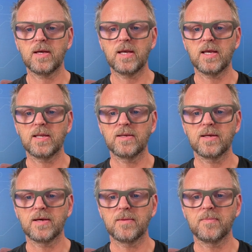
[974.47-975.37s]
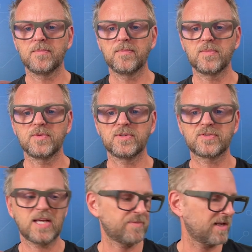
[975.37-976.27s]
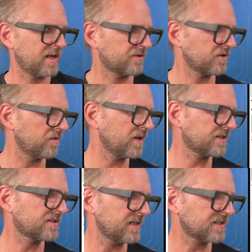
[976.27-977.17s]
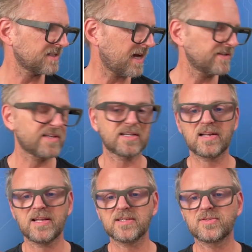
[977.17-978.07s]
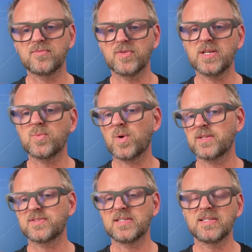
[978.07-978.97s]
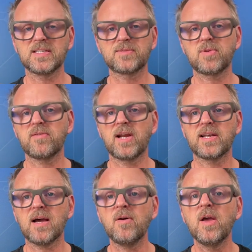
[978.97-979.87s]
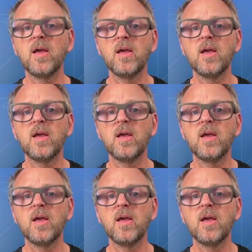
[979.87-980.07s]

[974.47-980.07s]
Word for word: And um, just type that in. So it's, it's nice and clear to read what is in the display right now.